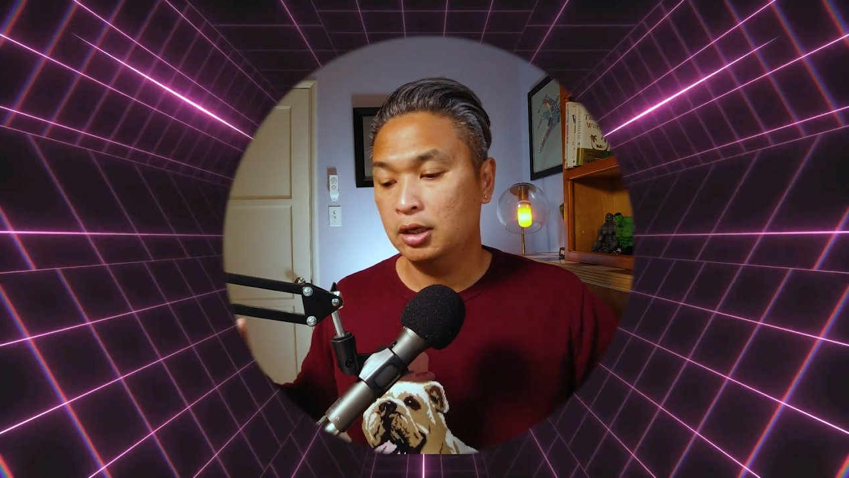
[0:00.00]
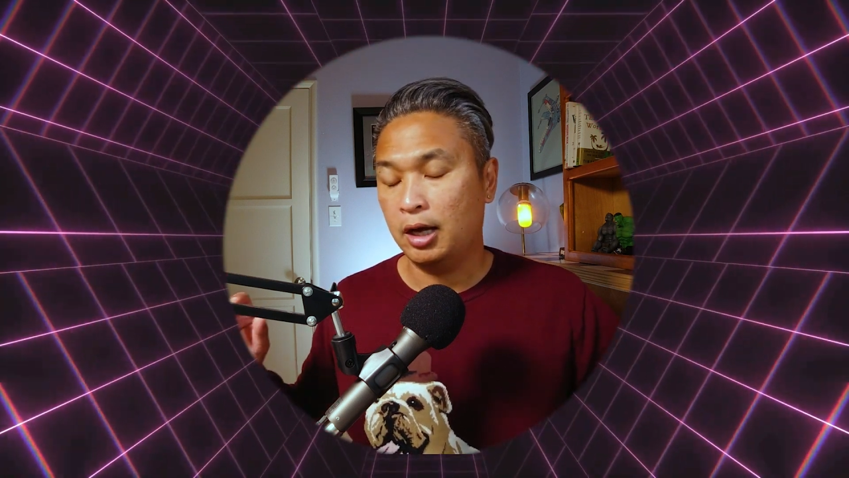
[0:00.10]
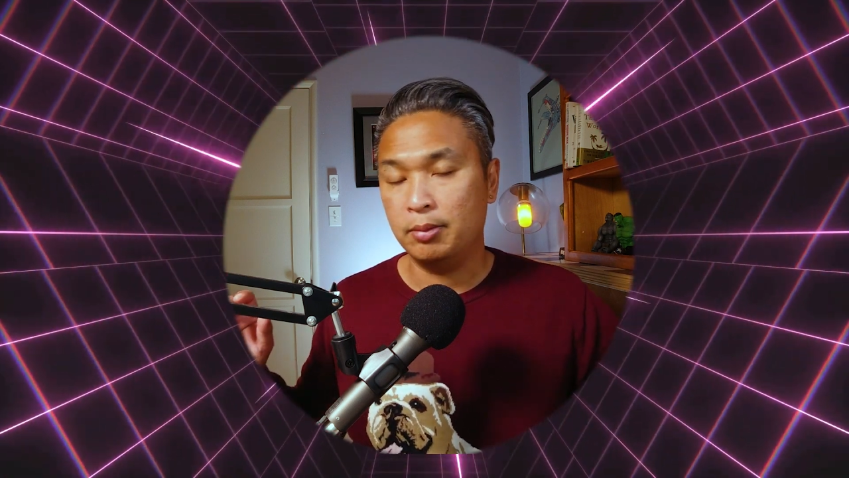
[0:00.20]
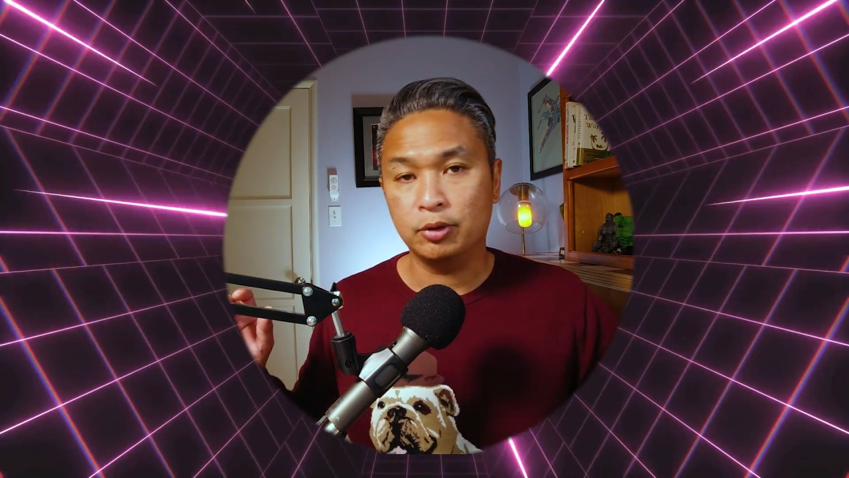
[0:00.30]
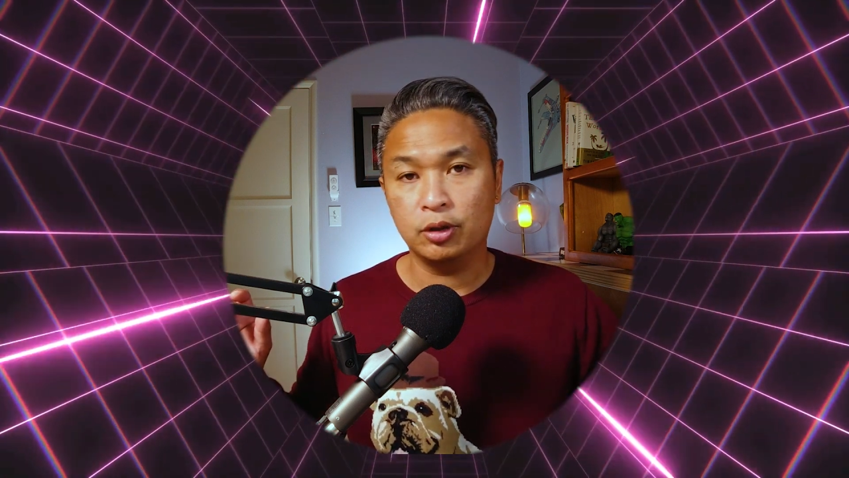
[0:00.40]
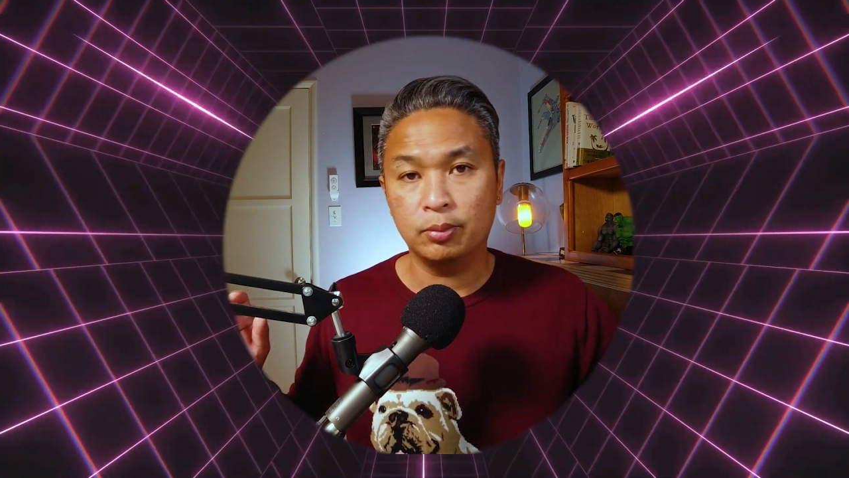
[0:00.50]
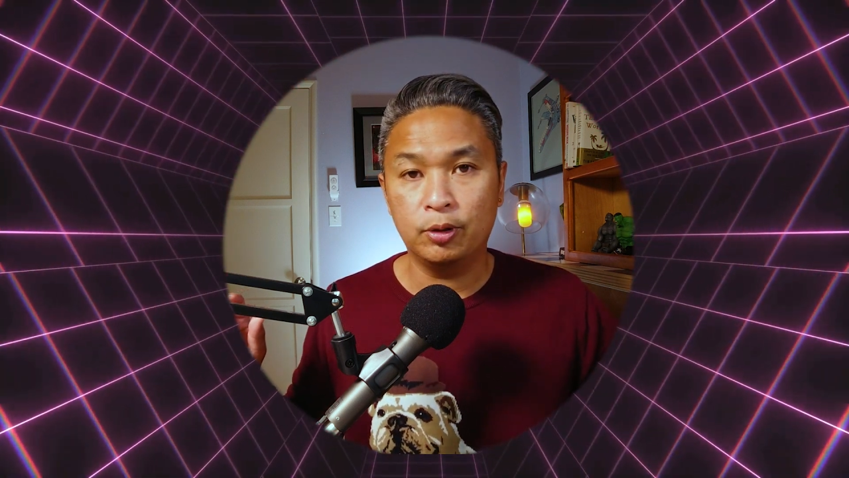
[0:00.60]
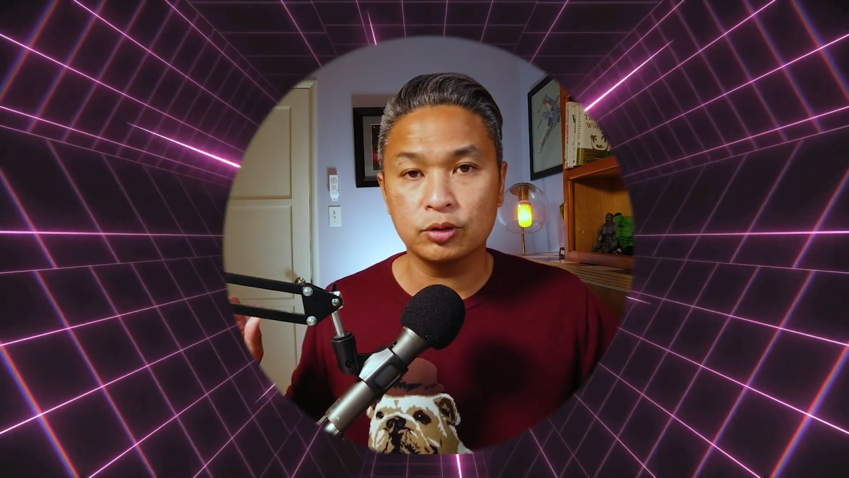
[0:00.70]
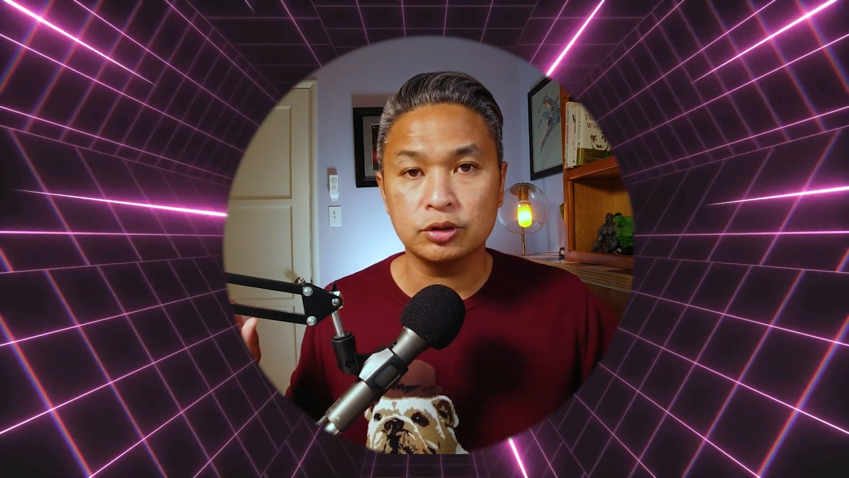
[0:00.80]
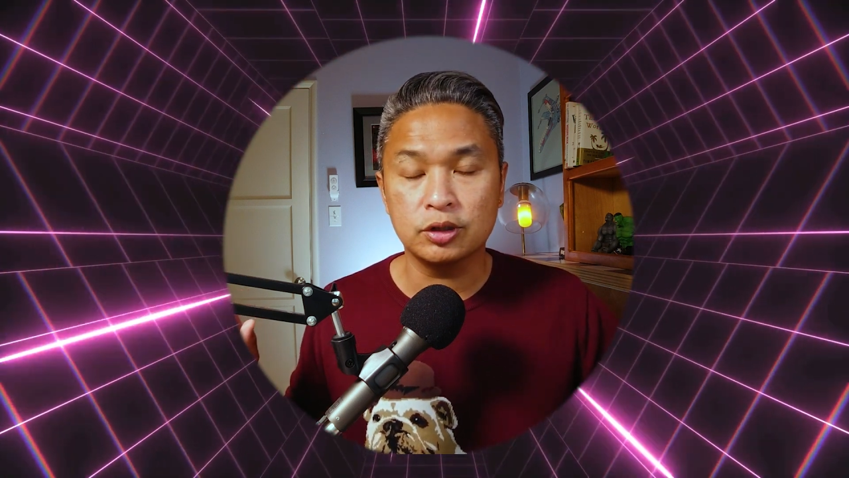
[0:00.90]
I'm going to
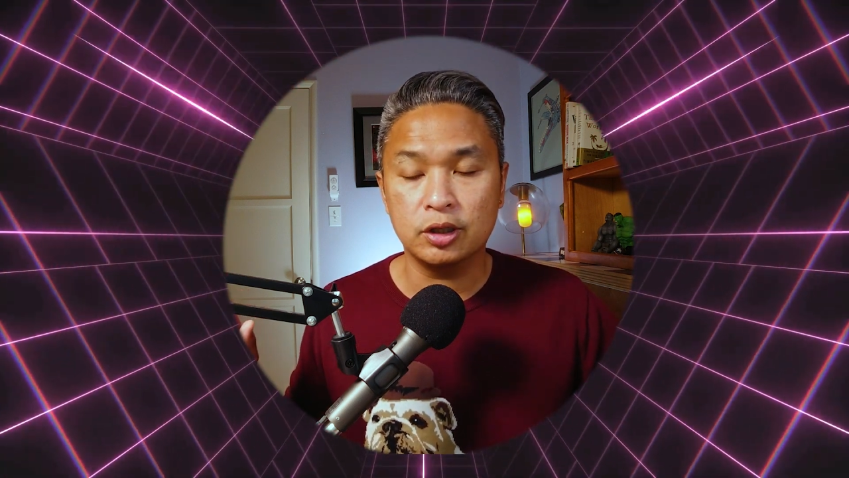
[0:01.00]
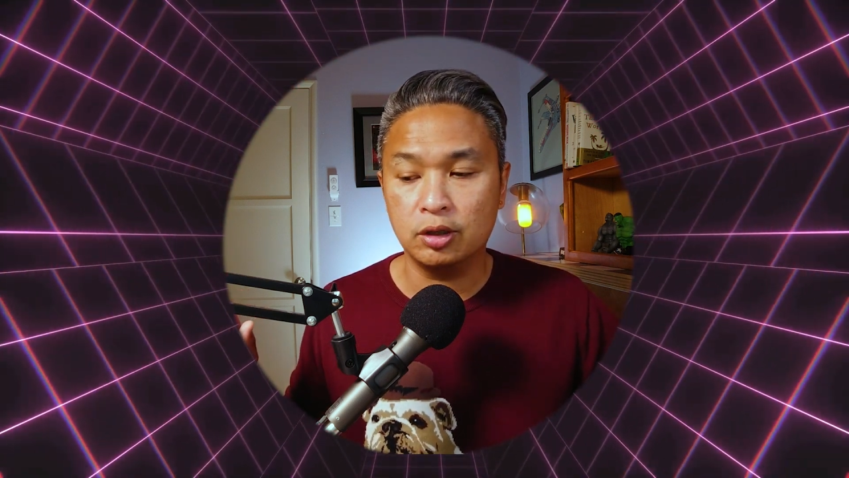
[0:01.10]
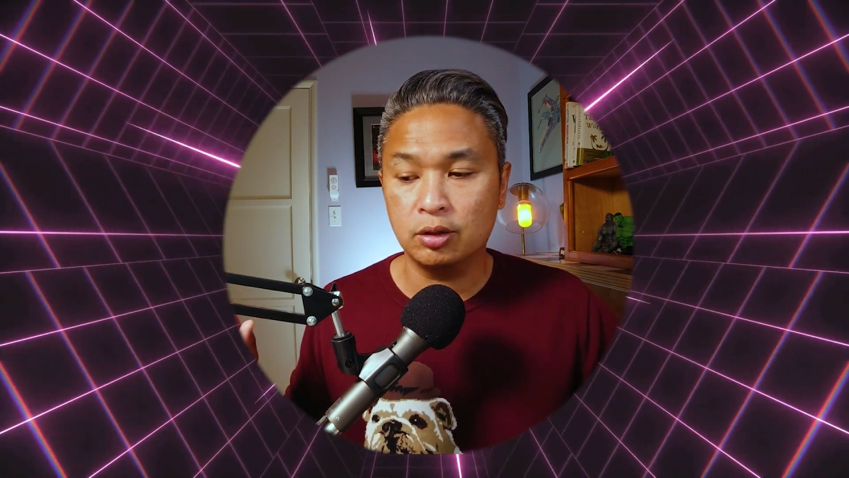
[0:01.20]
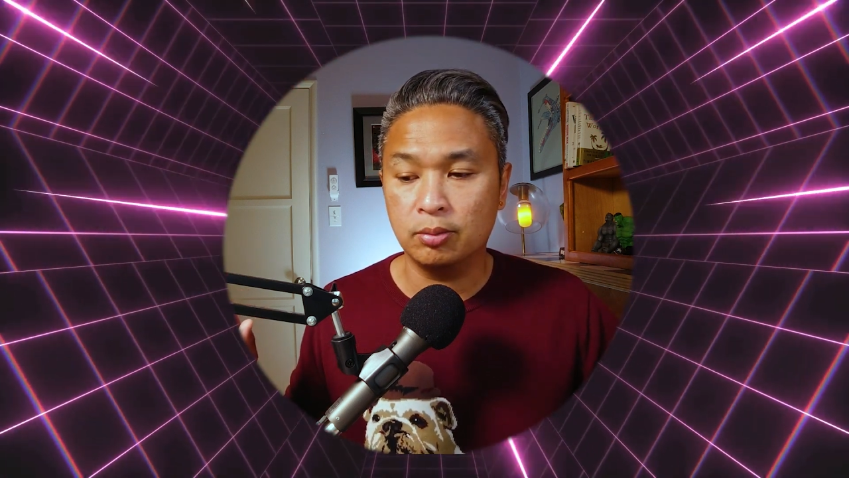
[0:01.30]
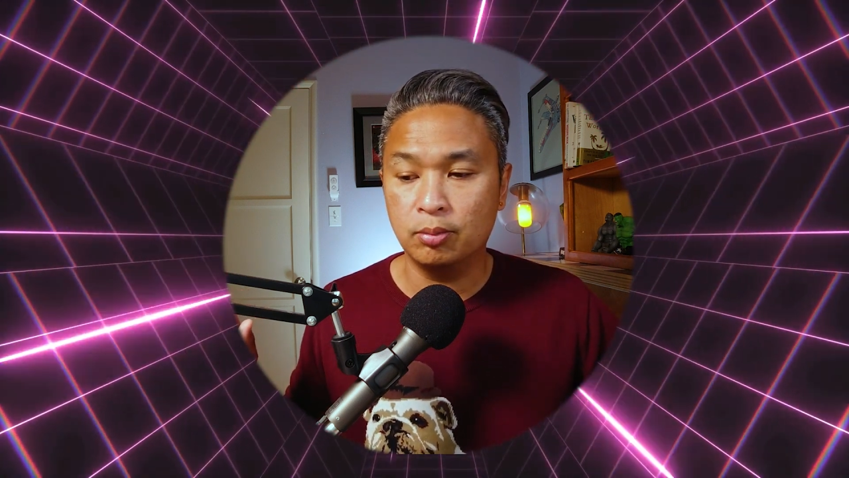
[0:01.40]
post there